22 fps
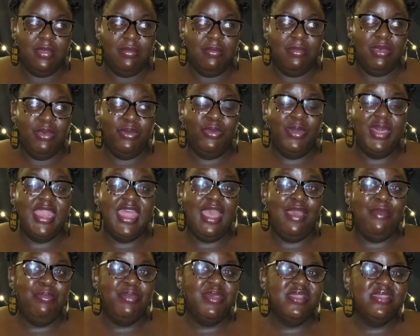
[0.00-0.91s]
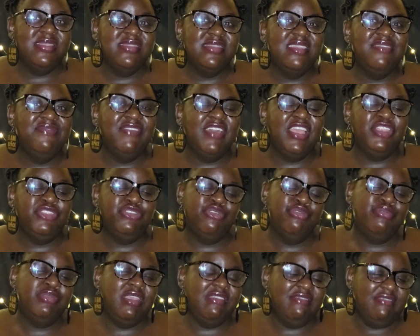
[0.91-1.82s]
But what happens if I
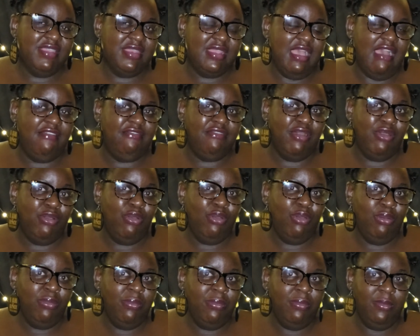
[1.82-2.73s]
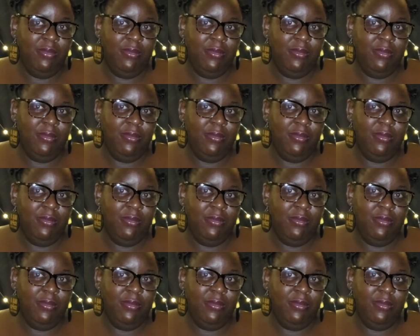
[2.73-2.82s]
don't even have a home?